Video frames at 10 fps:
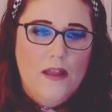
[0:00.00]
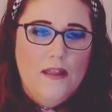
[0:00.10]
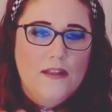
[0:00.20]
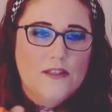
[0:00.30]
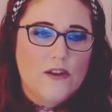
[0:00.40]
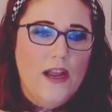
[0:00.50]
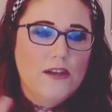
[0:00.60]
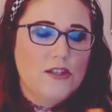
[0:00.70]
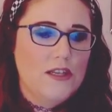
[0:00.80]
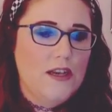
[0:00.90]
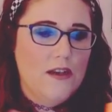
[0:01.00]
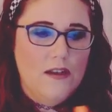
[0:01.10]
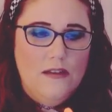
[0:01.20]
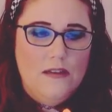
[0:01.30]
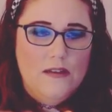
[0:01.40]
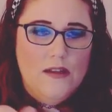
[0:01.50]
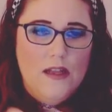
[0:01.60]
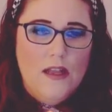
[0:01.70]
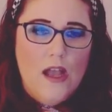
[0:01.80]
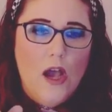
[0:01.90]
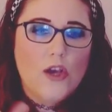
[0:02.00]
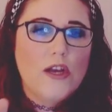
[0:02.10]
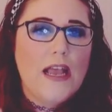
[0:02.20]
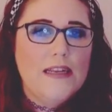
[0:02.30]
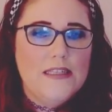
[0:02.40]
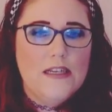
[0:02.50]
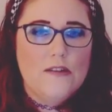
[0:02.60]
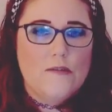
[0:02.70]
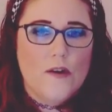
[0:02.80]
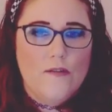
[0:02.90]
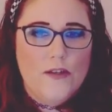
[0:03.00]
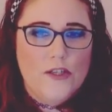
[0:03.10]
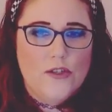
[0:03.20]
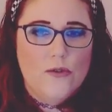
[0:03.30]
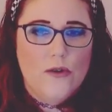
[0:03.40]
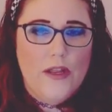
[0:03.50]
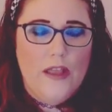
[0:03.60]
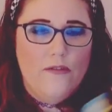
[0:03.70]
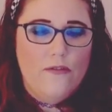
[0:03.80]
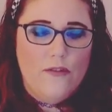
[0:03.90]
These are actually a good idea for a fidget toy if